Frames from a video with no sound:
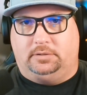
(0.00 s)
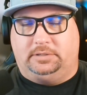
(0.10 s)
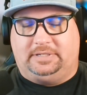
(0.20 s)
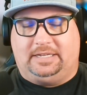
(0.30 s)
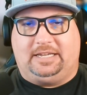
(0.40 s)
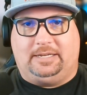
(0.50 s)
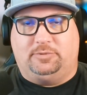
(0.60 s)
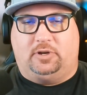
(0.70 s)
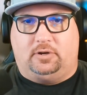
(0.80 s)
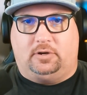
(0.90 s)

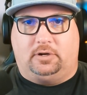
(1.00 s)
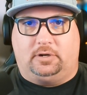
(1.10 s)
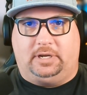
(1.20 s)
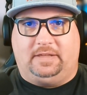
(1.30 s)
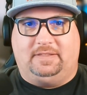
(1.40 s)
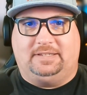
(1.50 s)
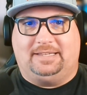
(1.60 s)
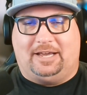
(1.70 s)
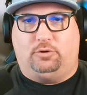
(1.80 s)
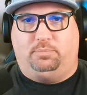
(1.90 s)
teams are in this
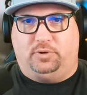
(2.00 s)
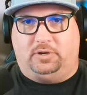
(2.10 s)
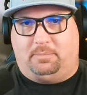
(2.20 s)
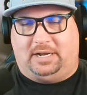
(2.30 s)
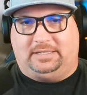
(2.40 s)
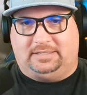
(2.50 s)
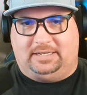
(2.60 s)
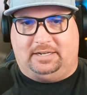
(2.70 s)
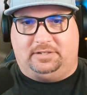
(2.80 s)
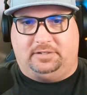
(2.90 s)
output
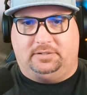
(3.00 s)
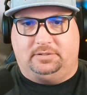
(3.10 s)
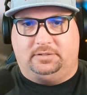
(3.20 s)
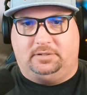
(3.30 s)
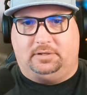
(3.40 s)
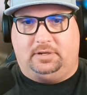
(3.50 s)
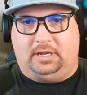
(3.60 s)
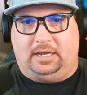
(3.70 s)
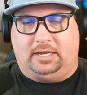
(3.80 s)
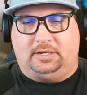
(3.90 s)
mindset.
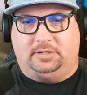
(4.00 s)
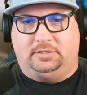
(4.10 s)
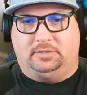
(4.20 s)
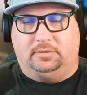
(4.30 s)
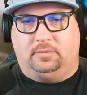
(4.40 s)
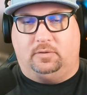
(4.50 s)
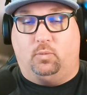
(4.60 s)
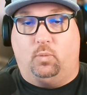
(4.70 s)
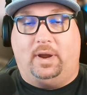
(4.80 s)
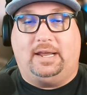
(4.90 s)
And the
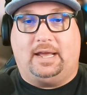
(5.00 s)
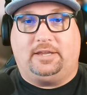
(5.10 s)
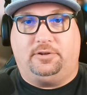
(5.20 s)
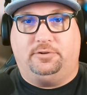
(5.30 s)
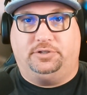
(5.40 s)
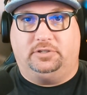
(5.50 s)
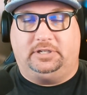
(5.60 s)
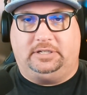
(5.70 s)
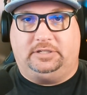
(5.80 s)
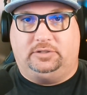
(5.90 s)
way I
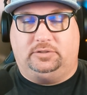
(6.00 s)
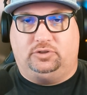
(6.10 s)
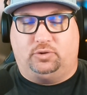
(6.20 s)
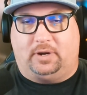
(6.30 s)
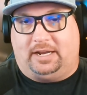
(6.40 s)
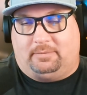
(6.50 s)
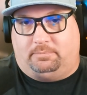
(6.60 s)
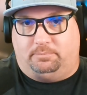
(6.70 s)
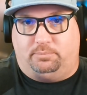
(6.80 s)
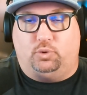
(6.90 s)
usually try
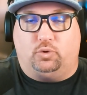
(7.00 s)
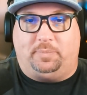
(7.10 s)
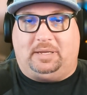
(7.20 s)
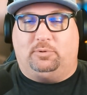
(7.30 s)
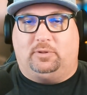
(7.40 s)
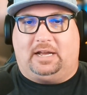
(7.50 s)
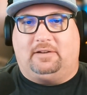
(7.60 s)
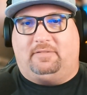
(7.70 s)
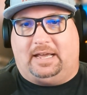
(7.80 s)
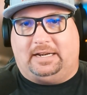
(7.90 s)
and pull people out
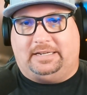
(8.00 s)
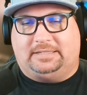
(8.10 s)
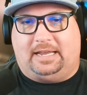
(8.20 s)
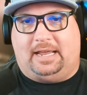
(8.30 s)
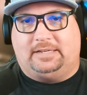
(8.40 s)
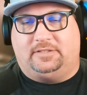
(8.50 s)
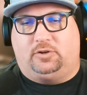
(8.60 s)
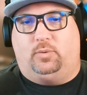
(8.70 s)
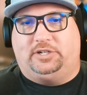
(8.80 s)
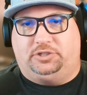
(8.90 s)
of that is I ask the
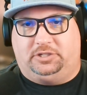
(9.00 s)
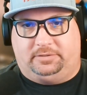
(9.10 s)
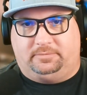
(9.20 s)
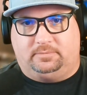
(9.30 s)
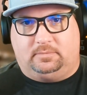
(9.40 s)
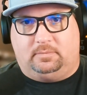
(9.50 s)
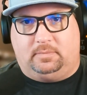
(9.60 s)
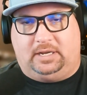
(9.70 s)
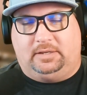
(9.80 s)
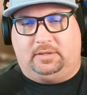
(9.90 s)
question.
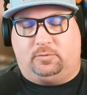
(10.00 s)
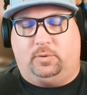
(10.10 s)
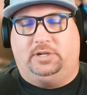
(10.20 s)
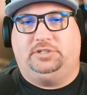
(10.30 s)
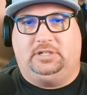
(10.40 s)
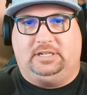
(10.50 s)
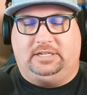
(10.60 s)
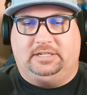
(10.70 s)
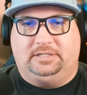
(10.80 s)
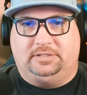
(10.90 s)
And the question
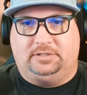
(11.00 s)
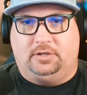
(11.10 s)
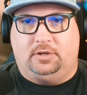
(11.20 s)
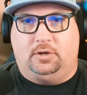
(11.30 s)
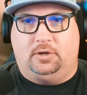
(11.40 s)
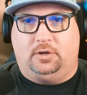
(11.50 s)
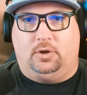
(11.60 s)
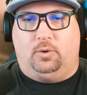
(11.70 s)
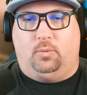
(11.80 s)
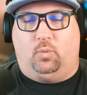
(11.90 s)
is,
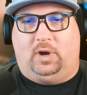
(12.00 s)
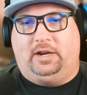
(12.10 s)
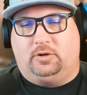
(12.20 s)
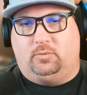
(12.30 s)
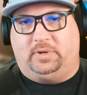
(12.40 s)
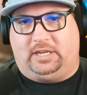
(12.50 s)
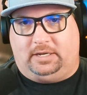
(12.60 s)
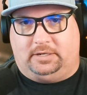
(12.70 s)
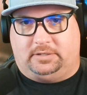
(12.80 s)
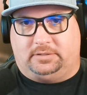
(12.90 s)
why are we
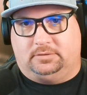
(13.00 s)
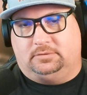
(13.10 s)
here?